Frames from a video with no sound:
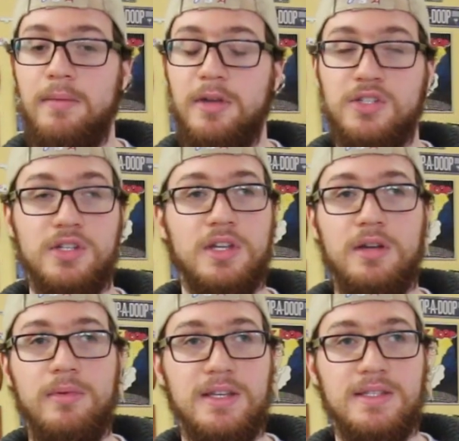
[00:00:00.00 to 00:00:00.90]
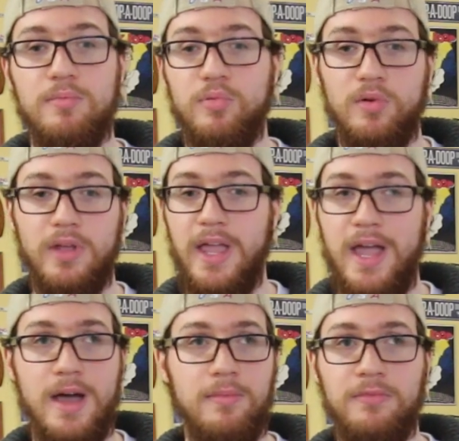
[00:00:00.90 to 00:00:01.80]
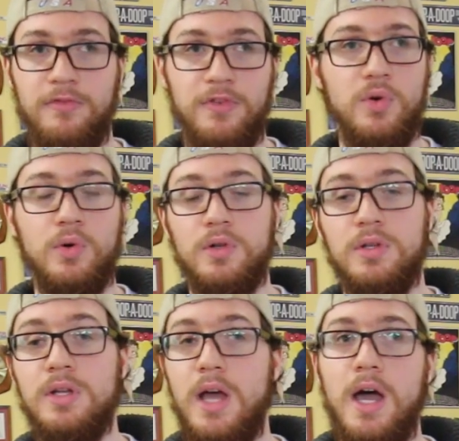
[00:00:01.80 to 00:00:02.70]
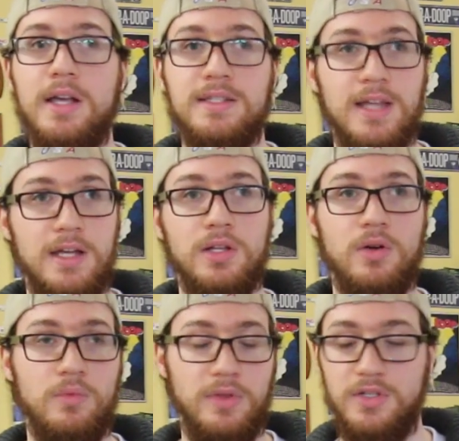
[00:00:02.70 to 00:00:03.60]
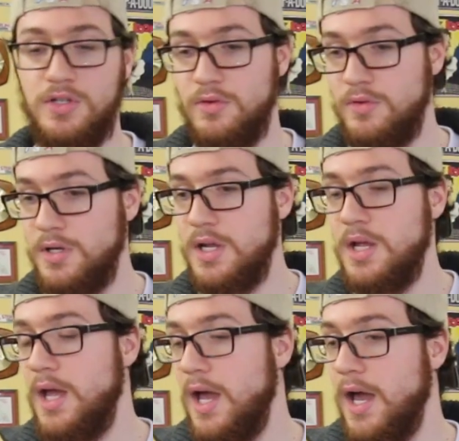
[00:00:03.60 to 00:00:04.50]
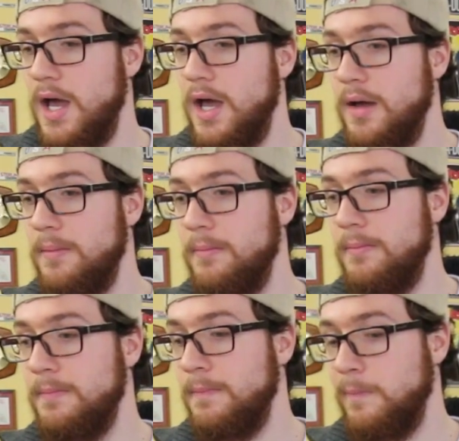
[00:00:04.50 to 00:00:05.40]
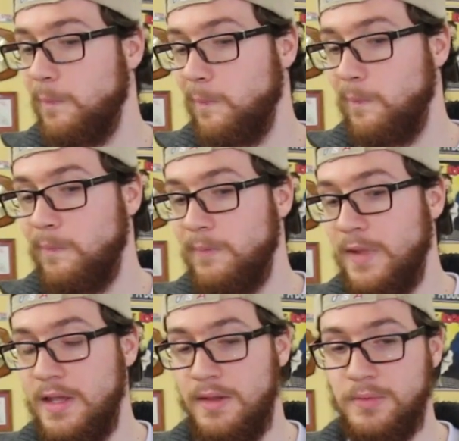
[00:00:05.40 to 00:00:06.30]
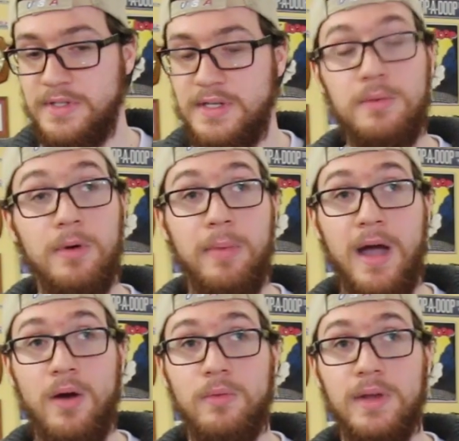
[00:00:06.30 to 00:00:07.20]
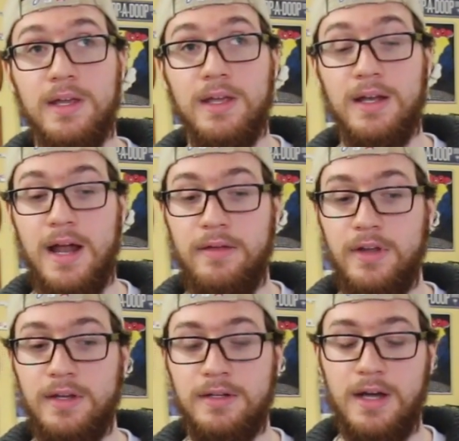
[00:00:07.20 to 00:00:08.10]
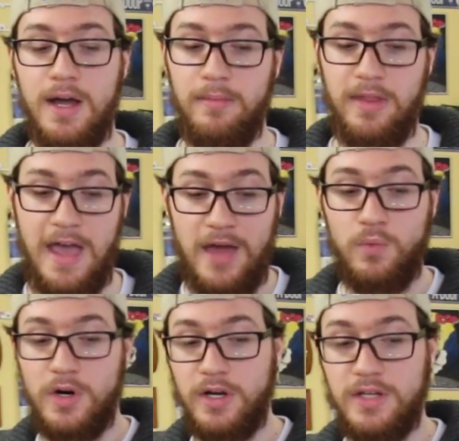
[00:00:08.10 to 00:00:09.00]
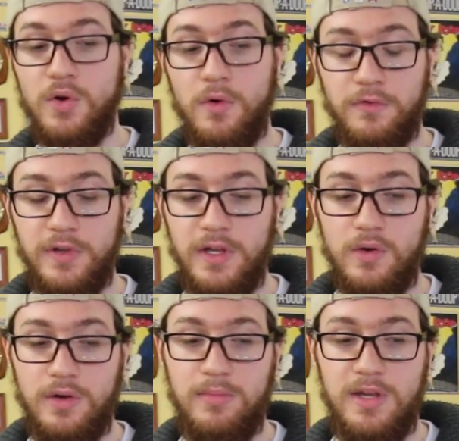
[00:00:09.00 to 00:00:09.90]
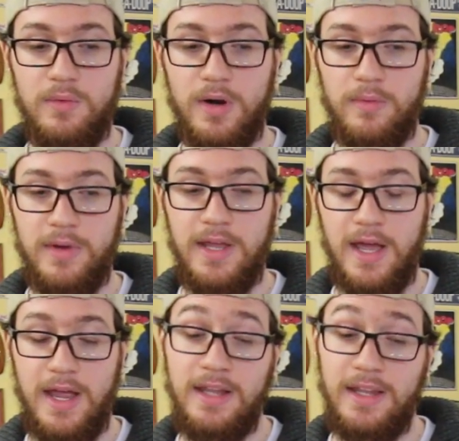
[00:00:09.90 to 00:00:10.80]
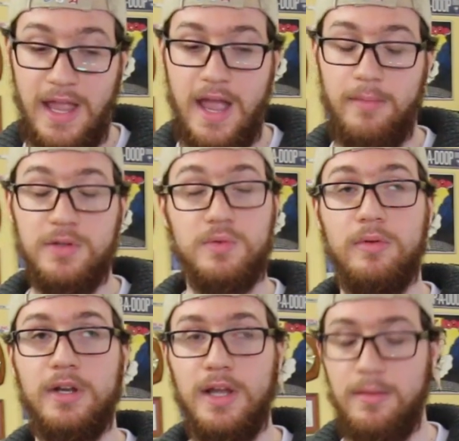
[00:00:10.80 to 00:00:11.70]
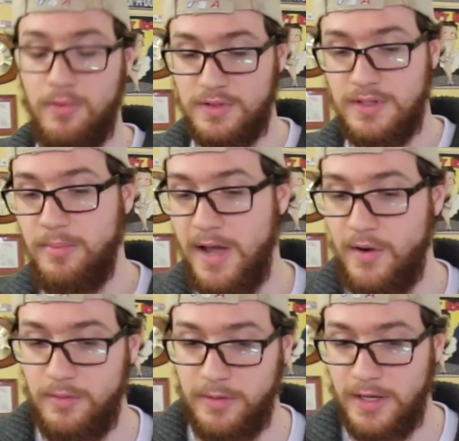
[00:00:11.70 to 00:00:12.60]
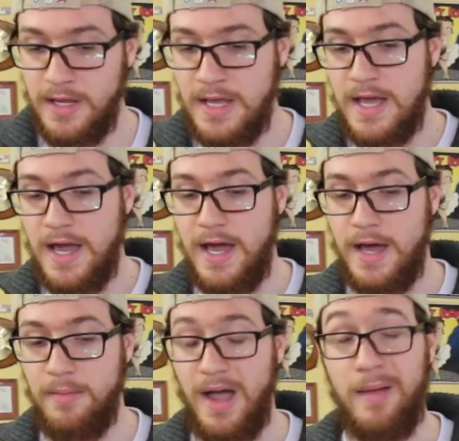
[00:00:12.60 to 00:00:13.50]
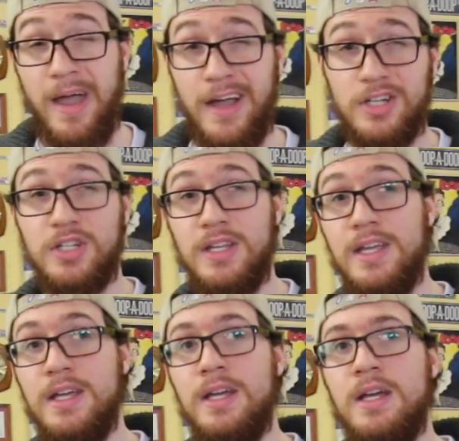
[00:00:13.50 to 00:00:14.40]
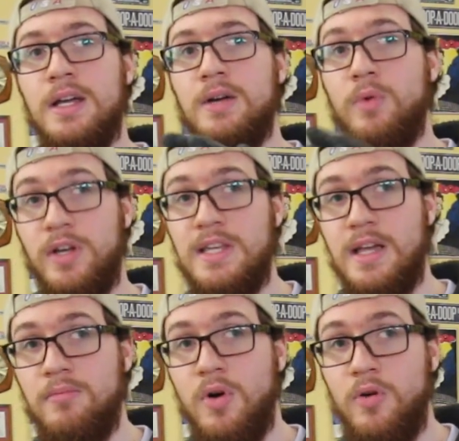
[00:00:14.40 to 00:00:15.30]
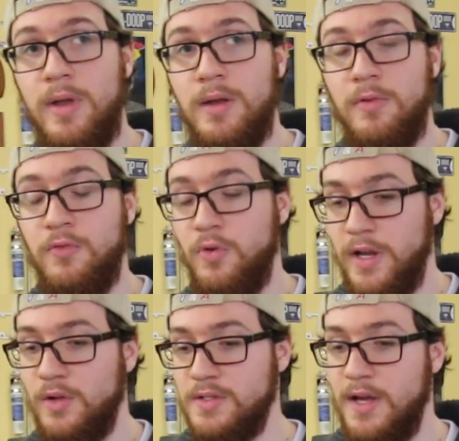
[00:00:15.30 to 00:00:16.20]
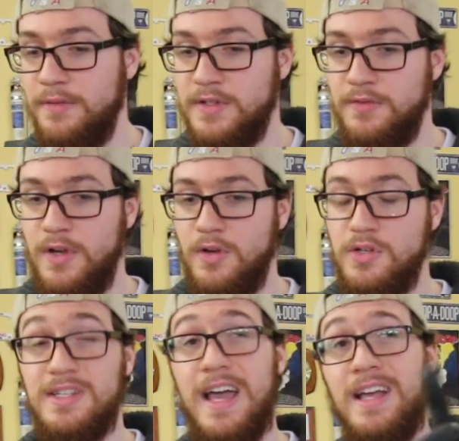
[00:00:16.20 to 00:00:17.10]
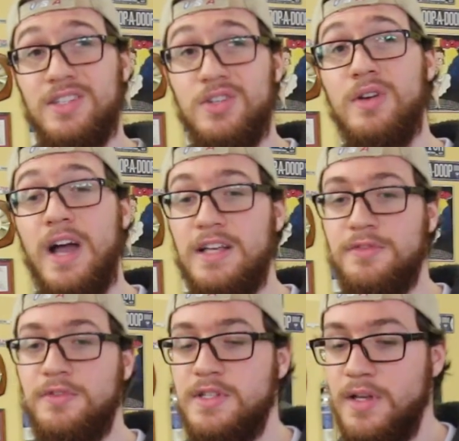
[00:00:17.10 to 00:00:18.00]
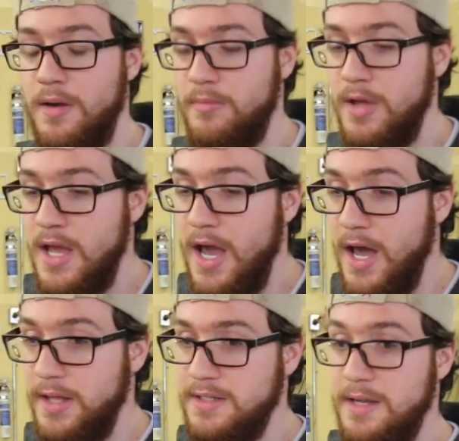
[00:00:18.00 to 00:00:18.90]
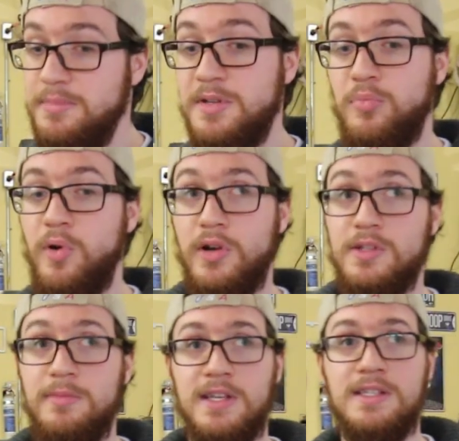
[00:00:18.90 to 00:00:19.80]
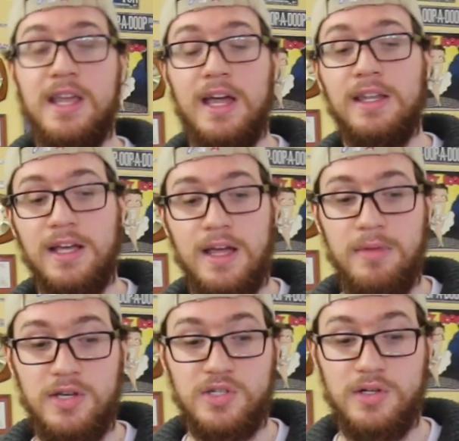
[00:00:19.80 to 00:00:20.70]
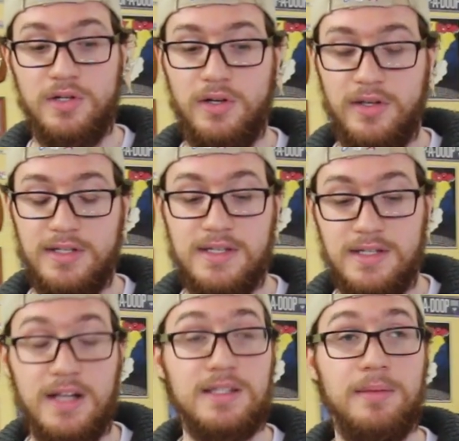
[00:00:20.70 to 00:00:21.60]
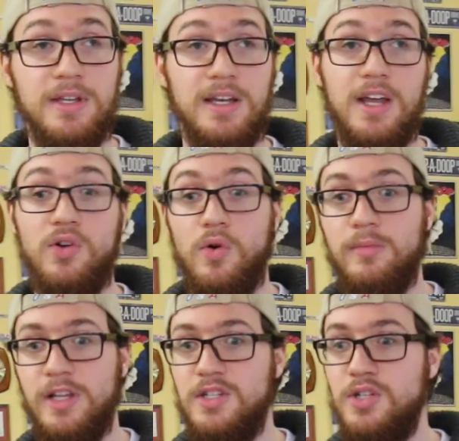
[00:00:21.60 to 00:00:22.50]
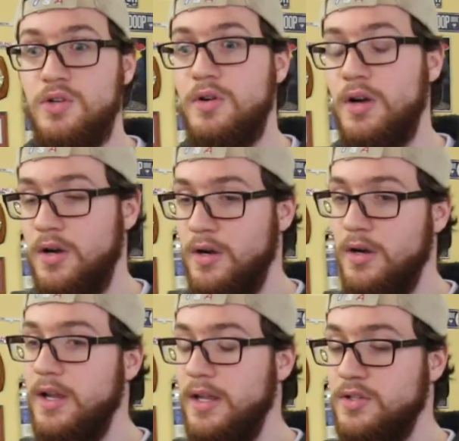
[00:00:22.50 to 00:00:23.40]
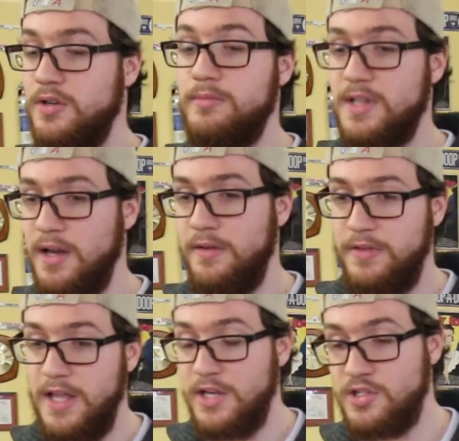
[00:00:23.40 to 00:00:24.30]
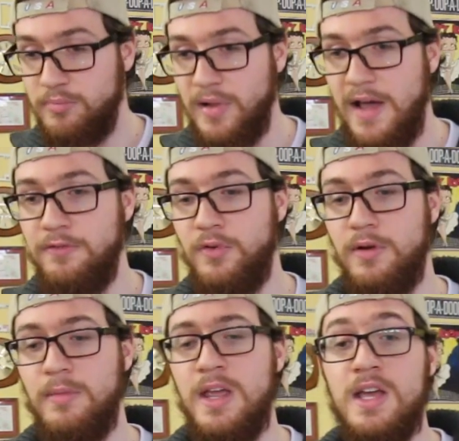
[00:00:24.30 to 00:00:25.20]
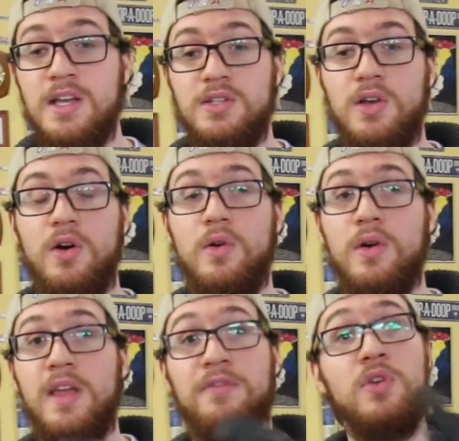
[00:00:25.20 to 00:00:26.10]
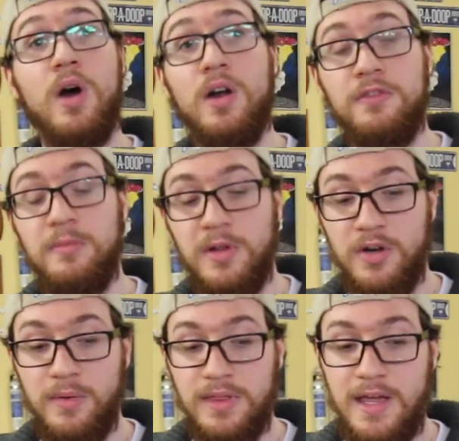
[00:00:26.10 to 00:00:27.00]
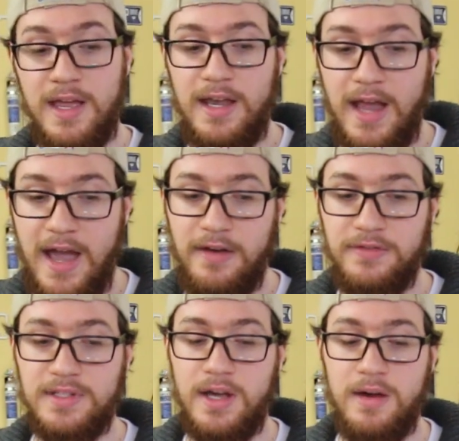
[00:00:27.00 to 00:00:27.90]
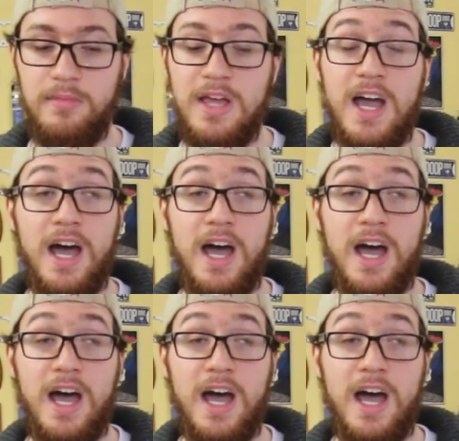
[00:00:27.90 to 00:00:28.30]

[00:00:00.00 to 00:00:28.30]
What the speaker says: It's just going to be simple cam, fuel, standalone with the tune, and then we'll see what power we can get out of it. The head work is hopefully going to be where we get, and the cam is where we're going to get most of the power. But I'm actually want to take a moment before I close off this video just to ask you guys for some tips and pointers, because again, like I mentioned earlier, this is not something that I normally do, or in terms of the engine platform. So if you are familiar with it and have some